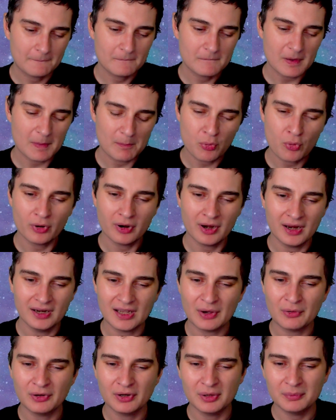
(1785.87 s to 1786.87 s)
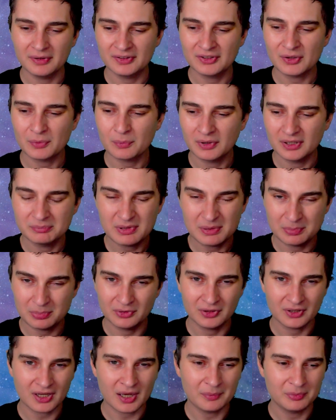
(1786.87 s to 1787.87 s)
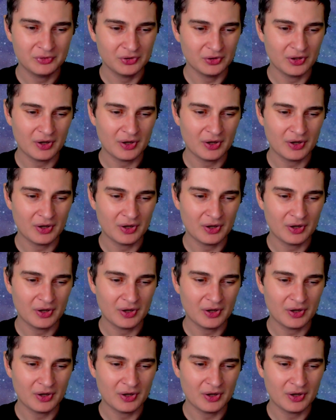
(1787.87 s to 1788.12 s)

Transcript: important. I want to be someone people look up to.